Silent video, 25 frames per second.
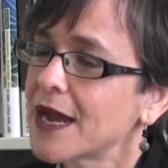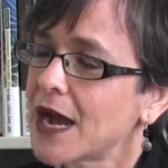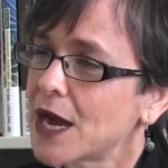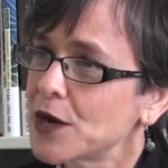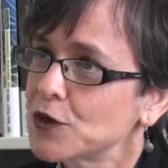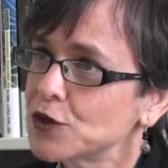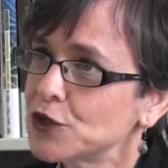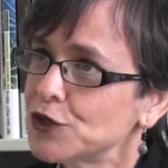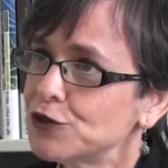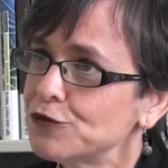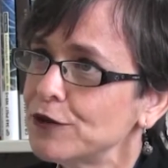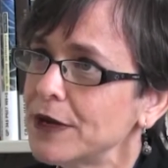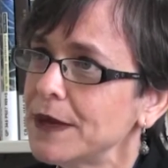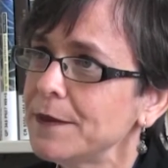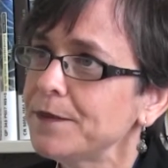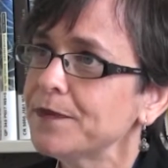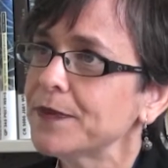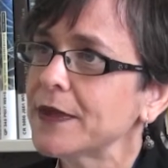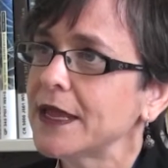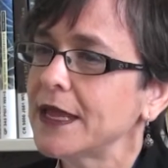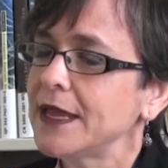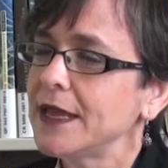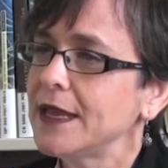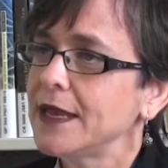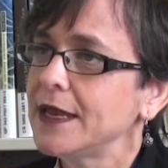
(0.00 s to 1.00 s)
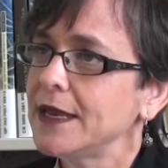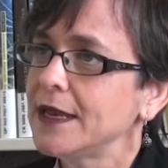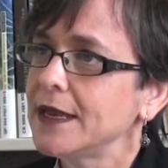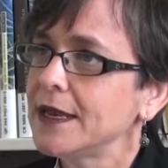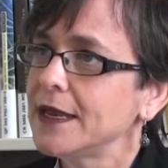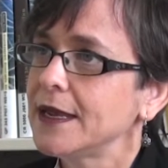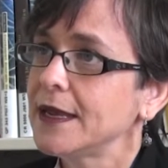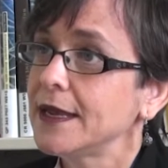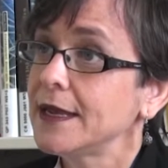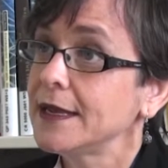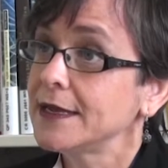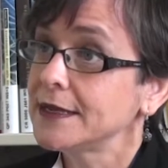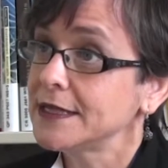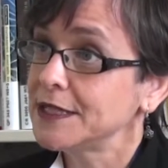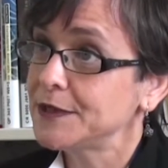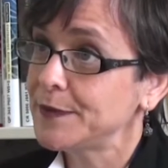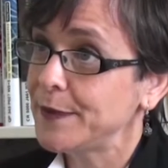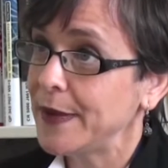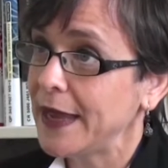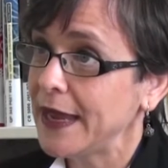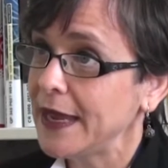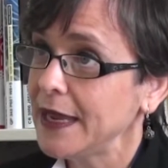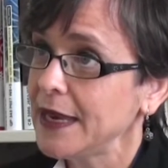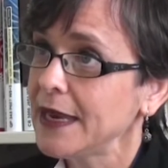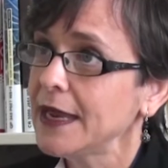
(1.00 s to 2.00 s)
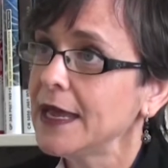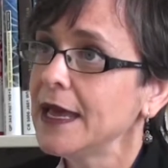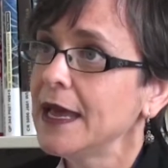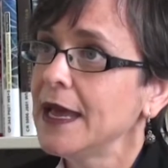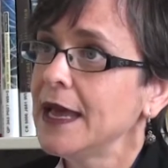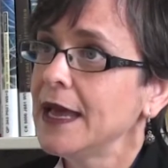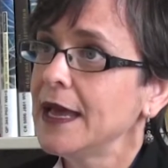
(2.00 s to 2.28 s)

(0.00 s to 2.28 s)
Country in Spain.